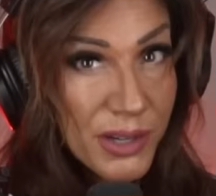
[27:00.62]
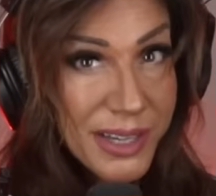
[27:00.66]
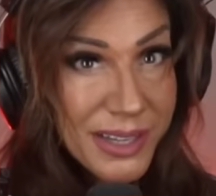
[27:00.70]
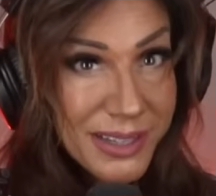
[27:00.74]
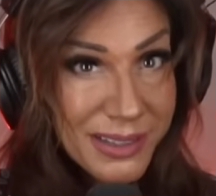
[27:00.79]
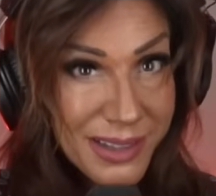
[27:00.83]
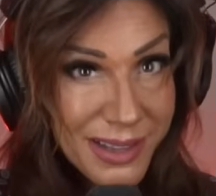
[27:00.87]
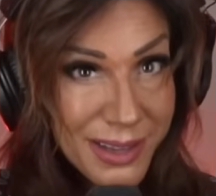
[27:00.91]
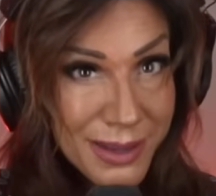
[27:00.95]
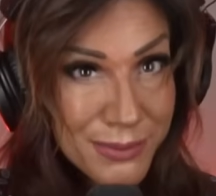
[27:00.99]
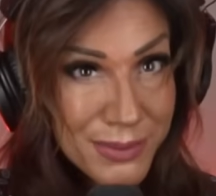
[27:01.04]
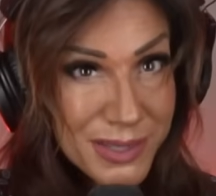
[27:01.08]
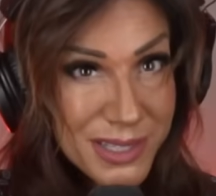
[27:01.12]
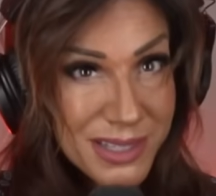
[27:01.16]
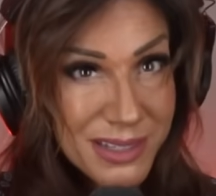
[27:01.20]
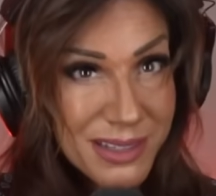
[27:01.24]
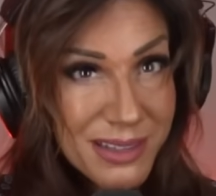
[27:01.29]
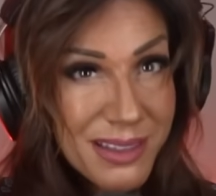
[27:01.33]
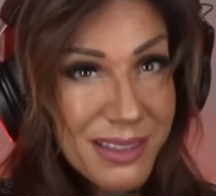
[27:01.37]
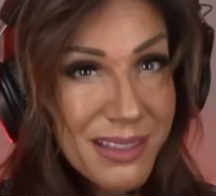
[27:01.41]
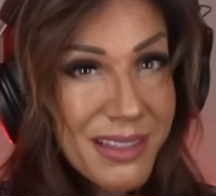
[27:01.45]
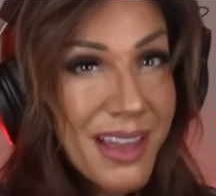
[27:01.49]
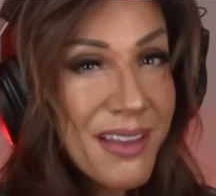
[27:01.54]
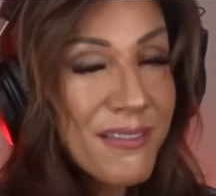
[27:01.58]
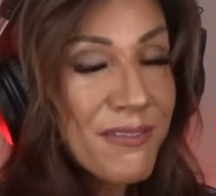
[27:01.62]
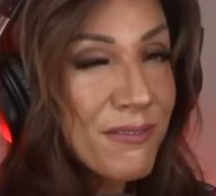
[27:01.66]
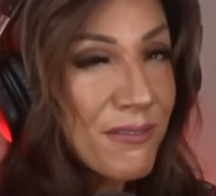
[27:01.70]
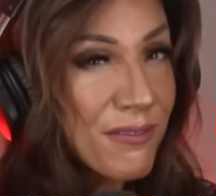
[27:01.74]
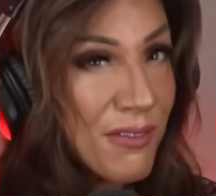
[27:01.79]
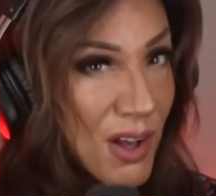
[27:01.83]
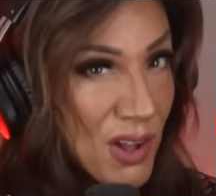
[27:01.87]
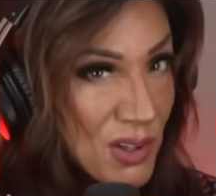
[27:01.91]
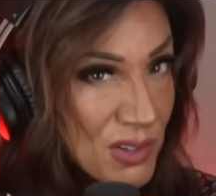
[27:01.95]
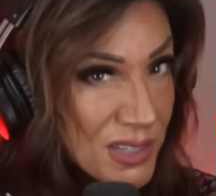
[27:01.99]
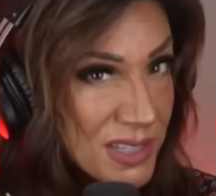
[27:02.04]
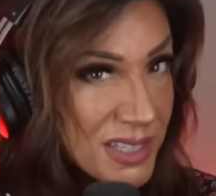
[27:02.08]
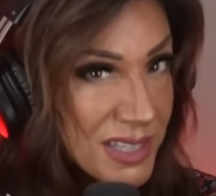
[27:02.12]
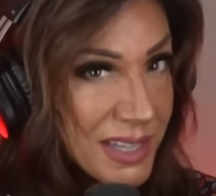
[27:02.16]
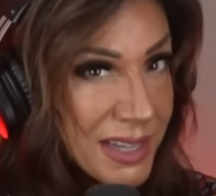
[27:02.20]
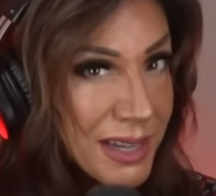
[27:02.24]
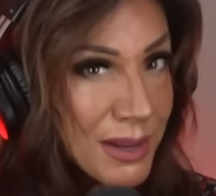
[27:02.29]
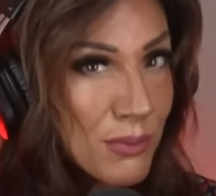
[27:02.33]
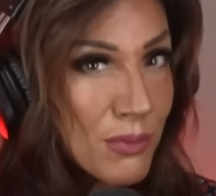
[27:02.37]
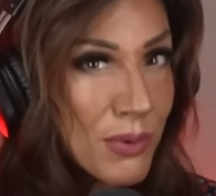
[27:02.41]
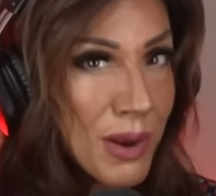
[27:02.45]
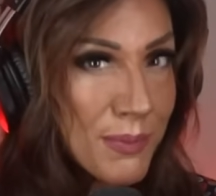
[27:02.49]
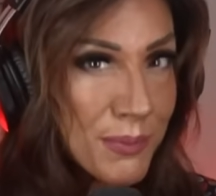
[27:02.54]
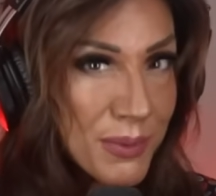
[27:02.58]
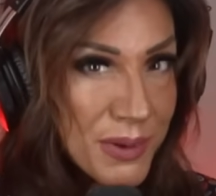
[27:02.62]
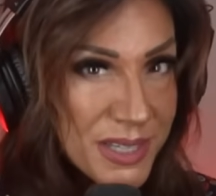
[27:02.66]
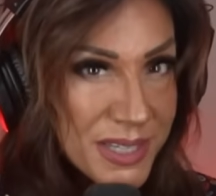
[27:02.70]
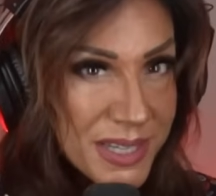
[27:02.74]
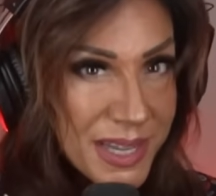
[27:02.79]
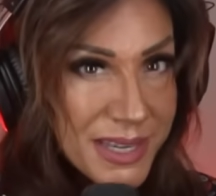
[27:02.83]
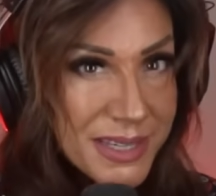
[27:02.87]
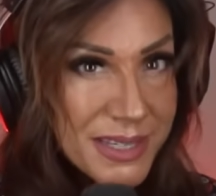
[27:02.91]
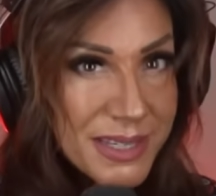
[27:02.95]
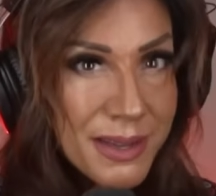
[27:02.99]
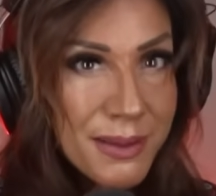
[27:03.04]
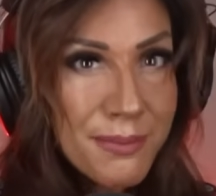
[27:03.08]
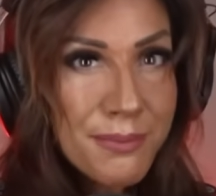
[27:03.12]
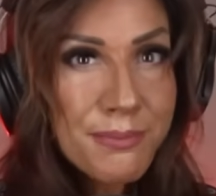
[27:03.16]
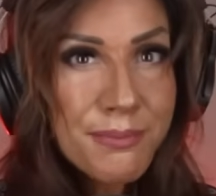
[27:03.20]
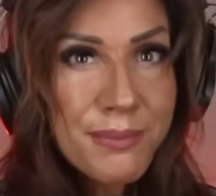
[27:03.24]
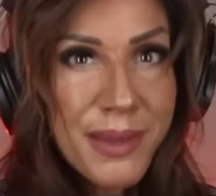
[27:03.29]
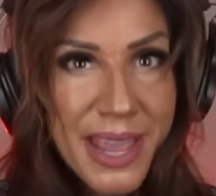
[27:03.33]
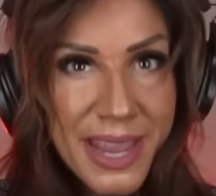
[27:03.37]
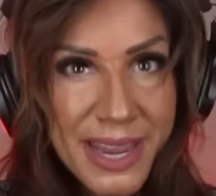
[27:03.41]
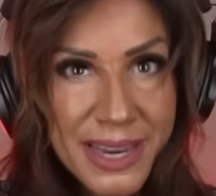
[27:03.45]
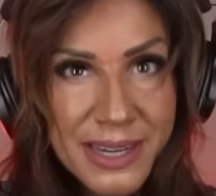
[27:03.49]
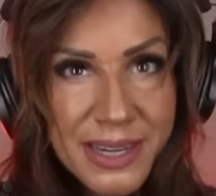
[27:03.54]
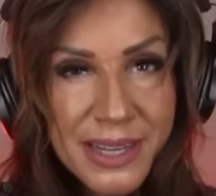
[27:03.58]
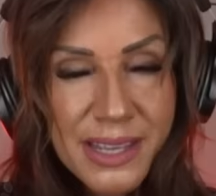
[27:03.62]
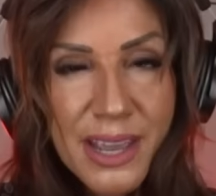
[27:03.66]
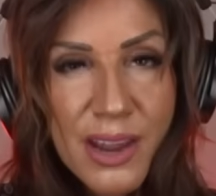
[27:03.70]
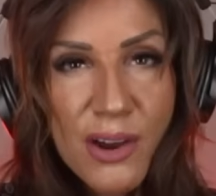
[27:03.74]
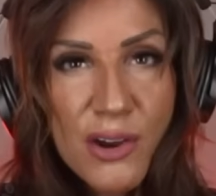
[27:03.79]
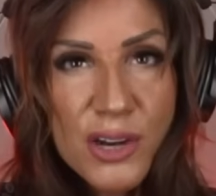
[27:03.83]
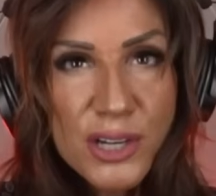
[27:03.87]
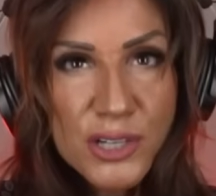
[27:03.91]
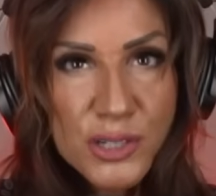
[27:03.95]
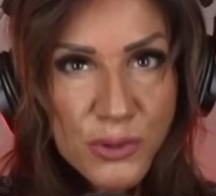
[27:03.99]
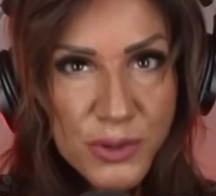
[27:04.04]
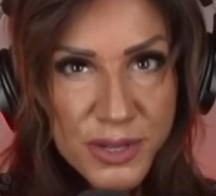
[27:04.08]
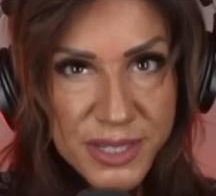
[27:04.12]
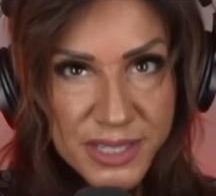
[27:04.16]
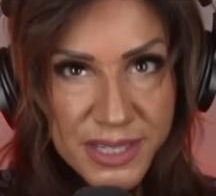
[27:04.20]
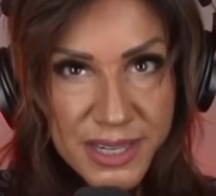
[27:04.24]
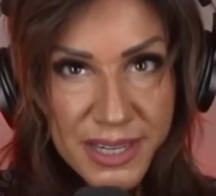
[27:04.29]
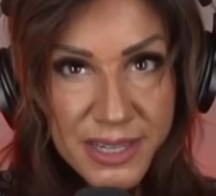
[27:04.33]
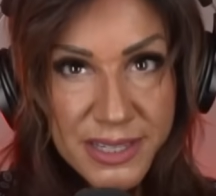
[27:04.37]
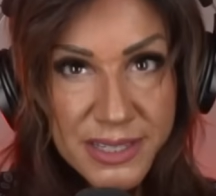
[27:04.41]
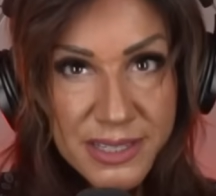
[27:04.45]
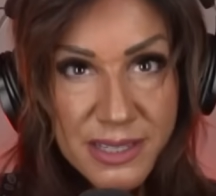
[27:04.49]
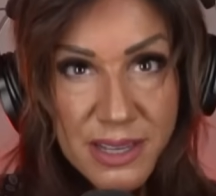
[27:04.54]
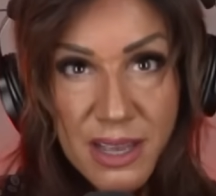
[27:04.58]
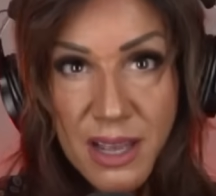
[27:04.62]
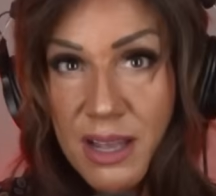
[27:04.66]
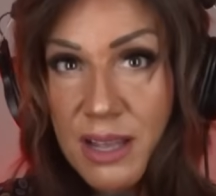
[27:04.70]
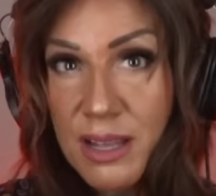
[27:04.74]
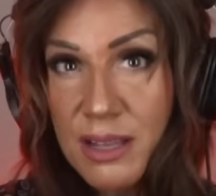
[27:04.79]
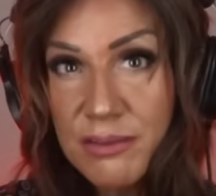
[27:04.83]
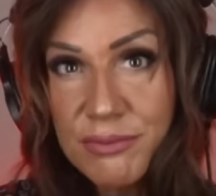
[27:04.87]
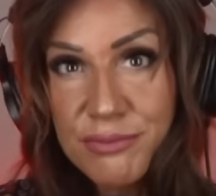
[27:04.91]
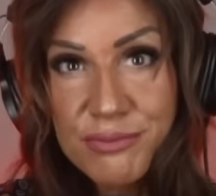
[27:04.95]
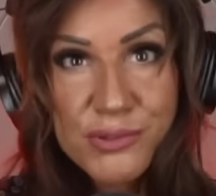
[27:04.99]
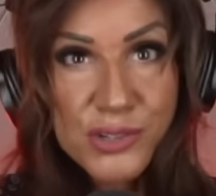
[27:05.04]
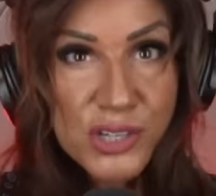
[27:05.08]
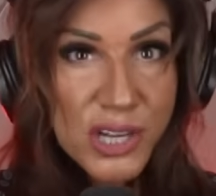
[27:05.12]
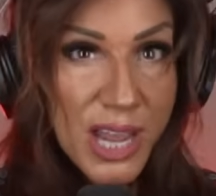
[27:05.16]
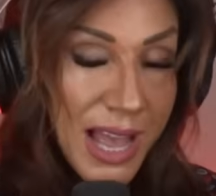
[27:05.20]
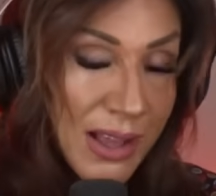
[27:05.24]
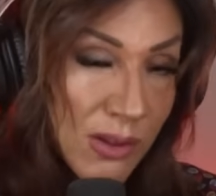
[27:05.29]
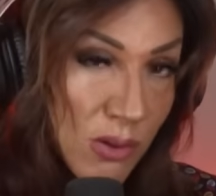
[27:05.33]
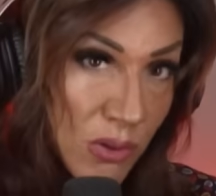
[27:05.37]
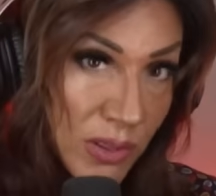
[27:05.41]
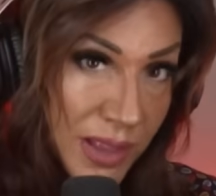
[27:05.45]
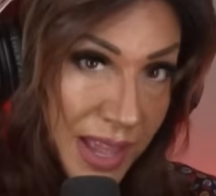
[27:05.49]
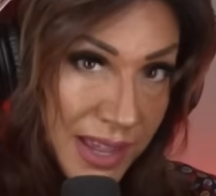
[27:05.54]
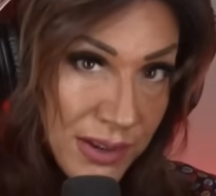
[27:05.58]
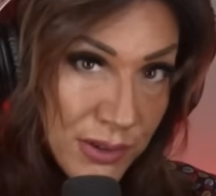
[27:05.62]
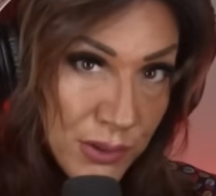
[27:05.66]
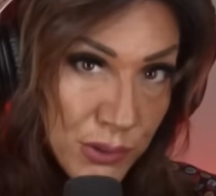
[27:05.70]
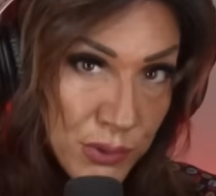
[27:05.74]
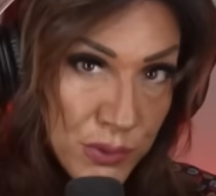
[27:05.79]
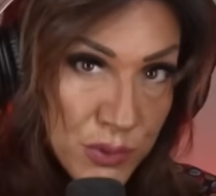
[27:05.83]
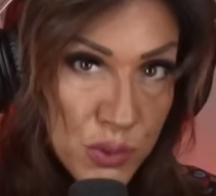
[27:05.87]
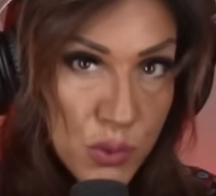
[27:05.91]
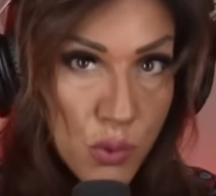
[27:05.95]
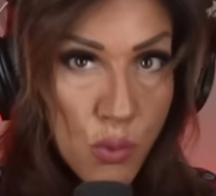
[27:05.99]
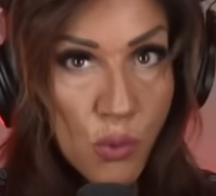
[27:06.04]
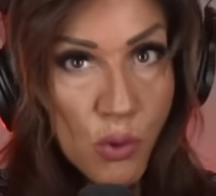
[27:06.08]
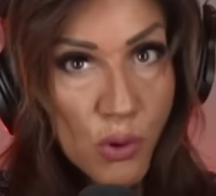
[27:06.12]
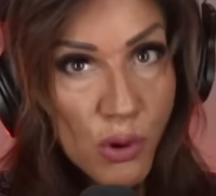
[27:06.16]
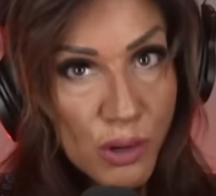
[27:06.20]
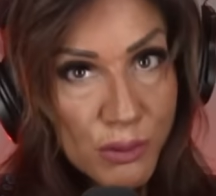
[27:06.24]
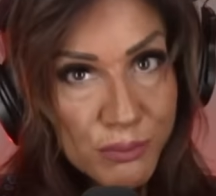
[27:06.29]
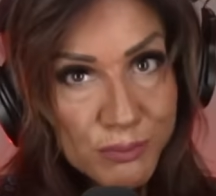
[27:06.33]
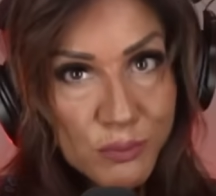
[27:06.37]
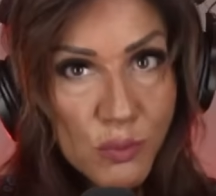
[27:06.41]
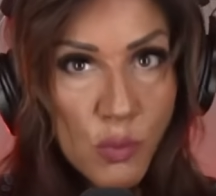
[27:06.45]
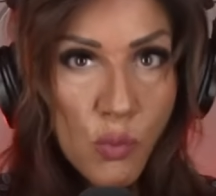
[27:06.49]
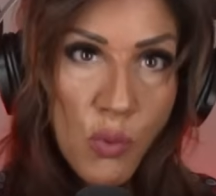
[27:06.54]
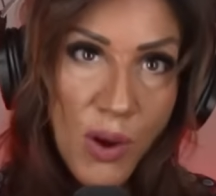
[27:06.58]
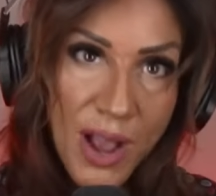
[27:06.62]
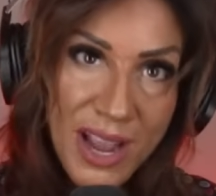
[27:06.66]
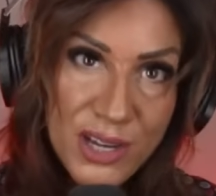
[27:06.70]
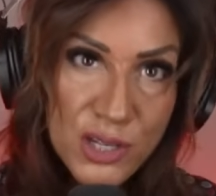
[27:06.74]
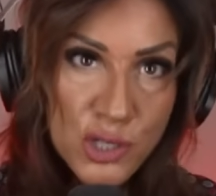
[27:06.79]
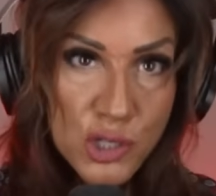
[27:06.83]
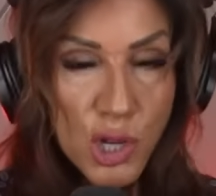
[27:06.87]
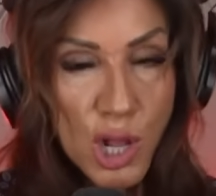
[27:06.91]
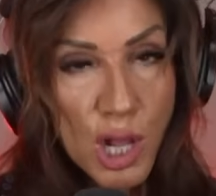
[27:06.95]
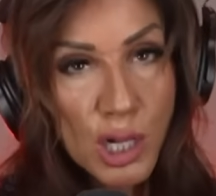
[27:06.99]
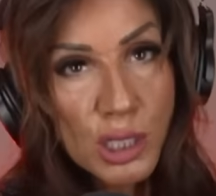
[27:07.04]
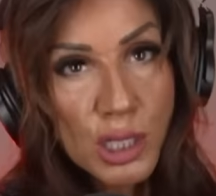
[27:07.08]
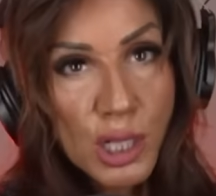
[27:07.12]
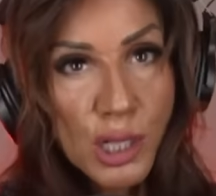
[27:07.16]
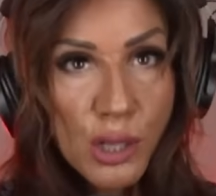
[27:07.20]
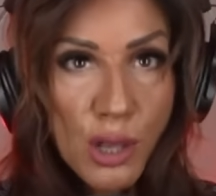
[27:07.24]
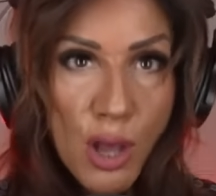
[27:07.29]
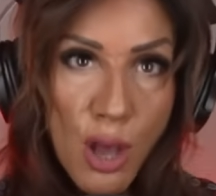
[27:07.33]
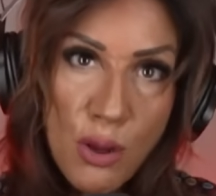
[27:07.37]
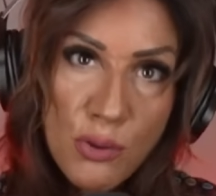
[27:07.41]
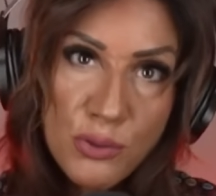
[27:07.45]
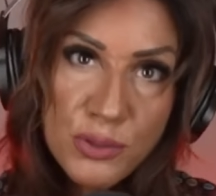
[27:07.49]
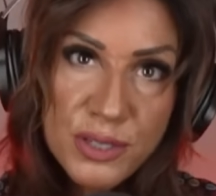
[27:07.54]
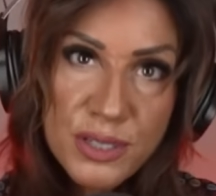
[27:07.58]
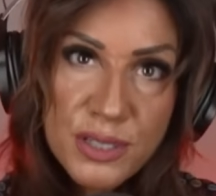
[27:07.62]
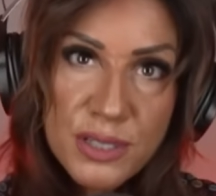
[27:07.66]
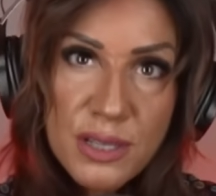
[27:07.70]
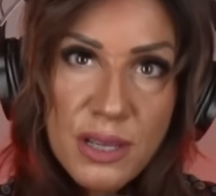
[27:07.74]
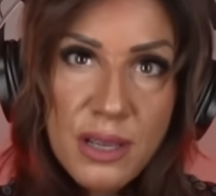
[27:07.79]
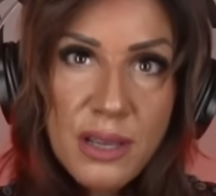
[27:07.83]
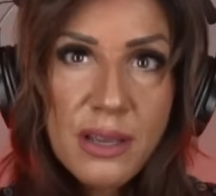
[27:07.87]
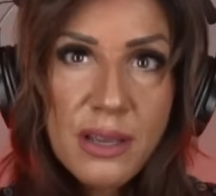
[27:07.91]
claims they falsely represent main characteristics of jack-o'-lanterns or white chocolate ghosts.